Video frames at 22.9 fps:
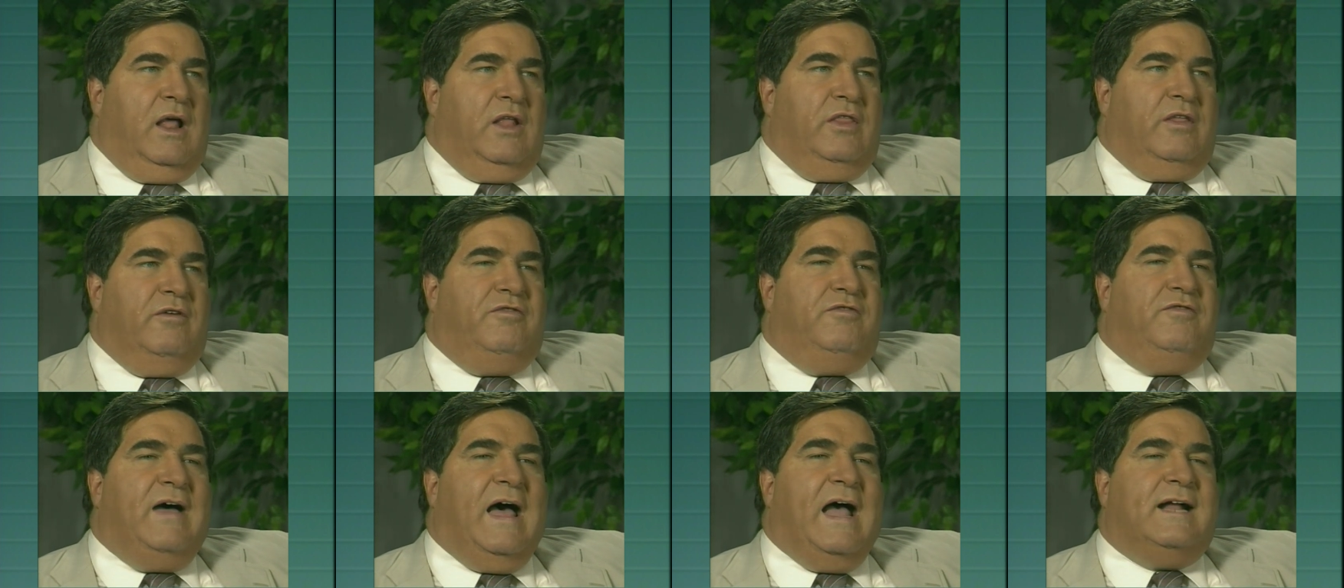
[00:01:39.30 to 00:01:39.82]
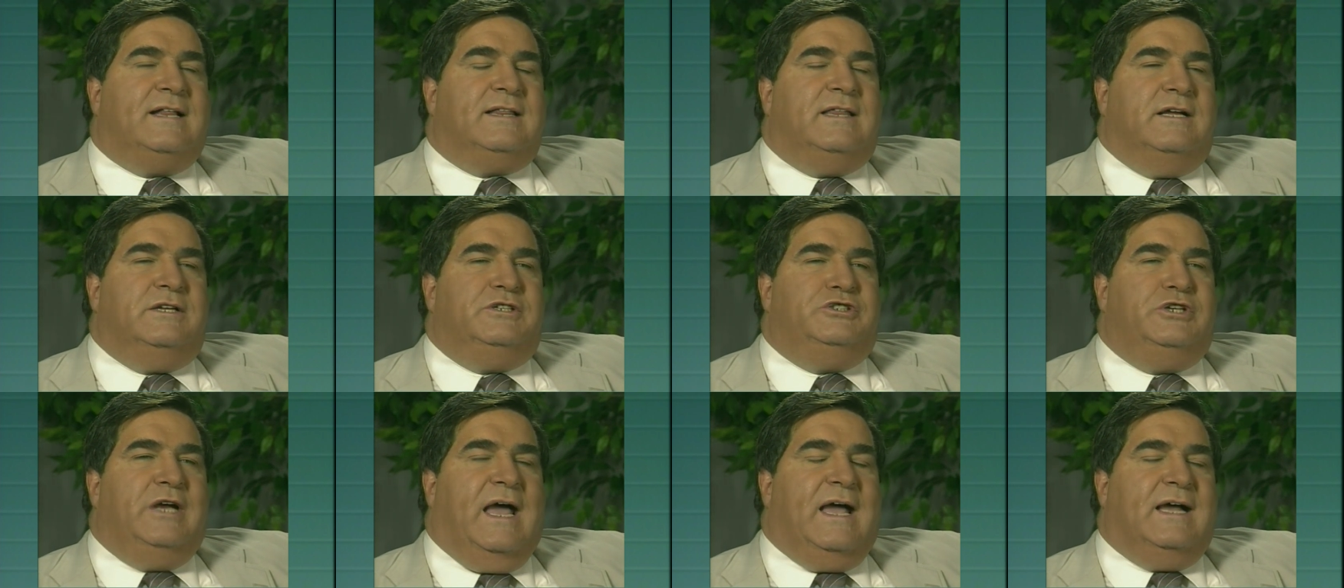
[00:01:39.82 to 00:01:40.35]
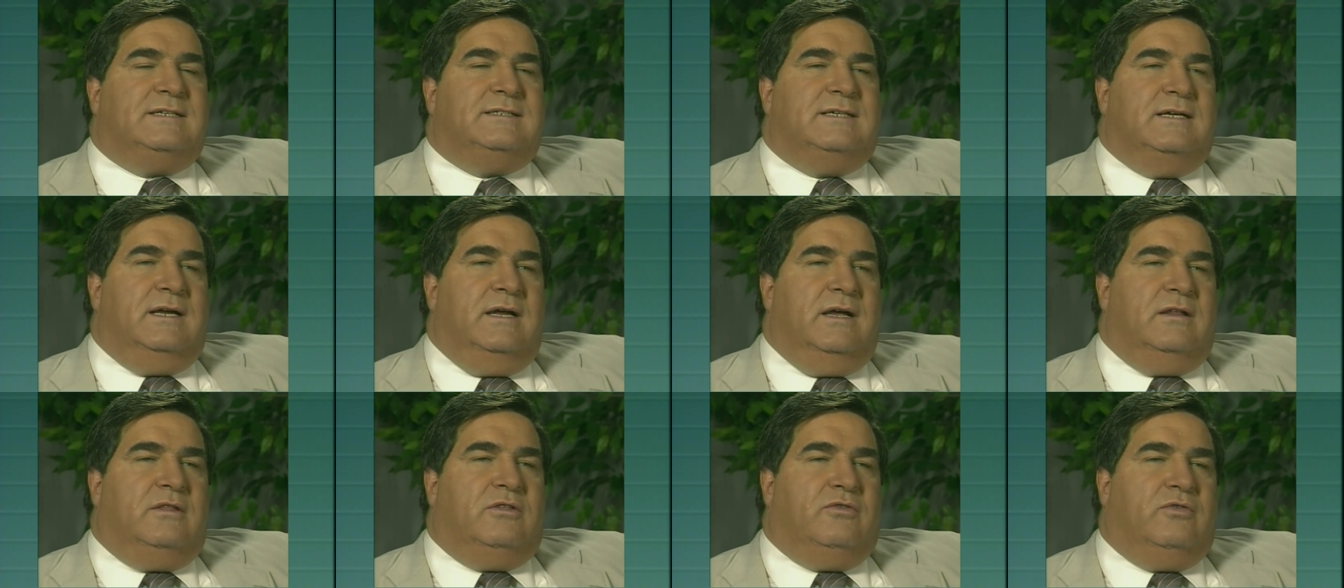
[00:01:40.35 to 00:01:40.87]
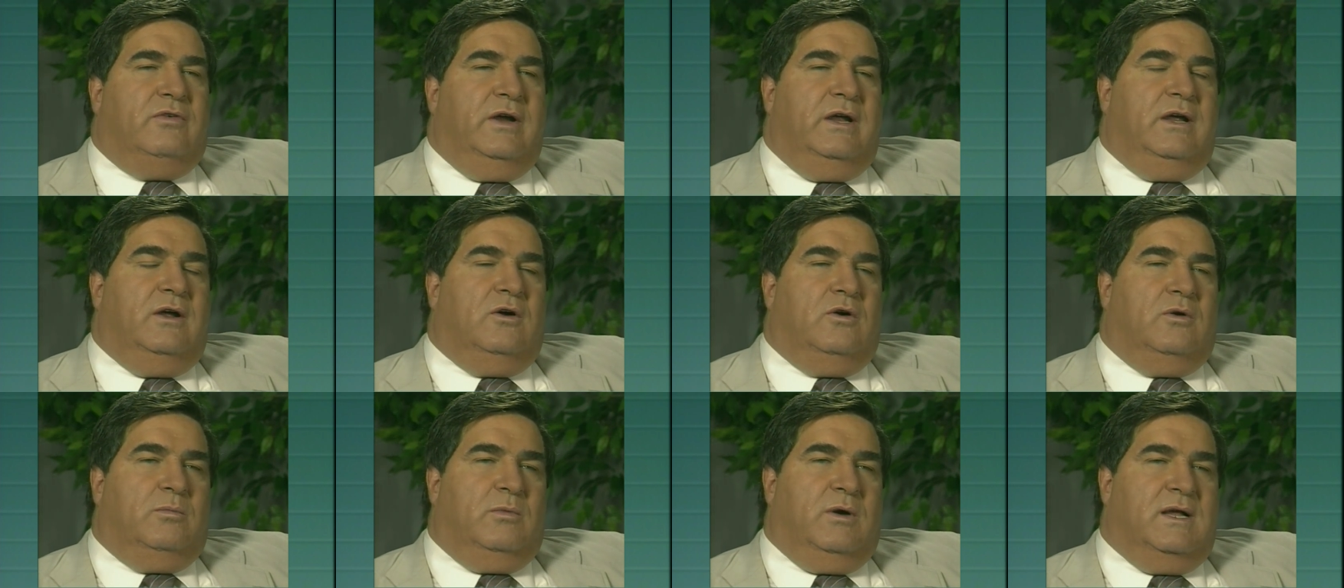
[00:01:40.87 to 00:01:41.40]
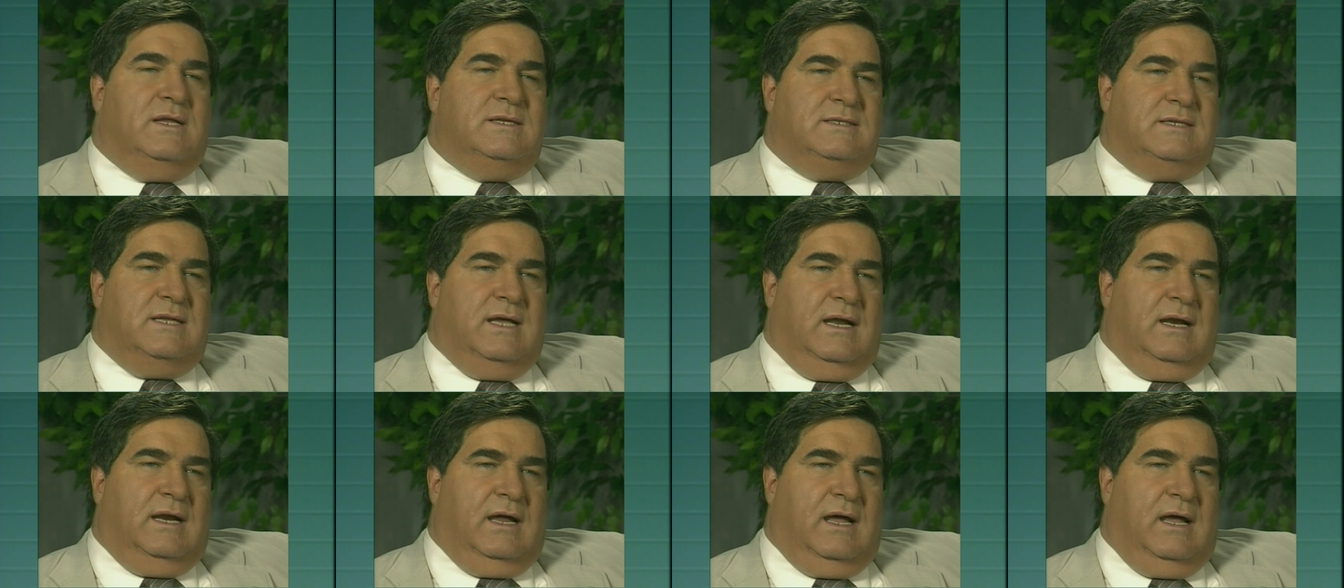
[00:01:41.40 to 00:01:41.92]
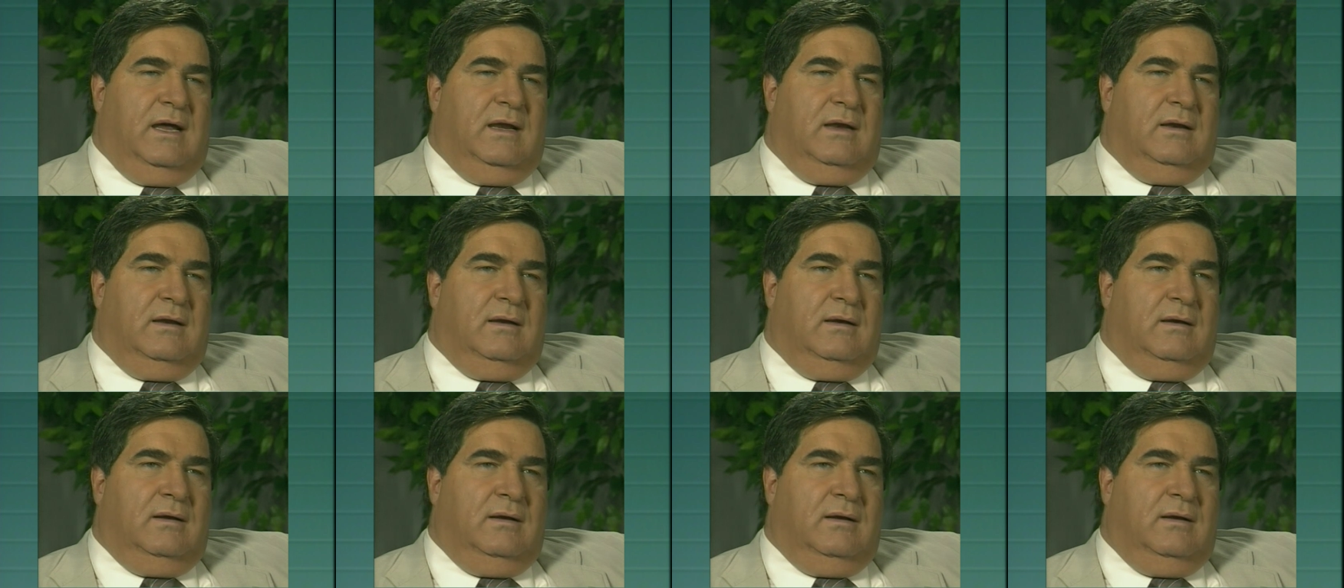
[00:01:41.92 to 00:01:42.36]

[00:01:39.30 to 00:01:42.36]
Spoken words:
The fact that Jackson hit 3 home runs that night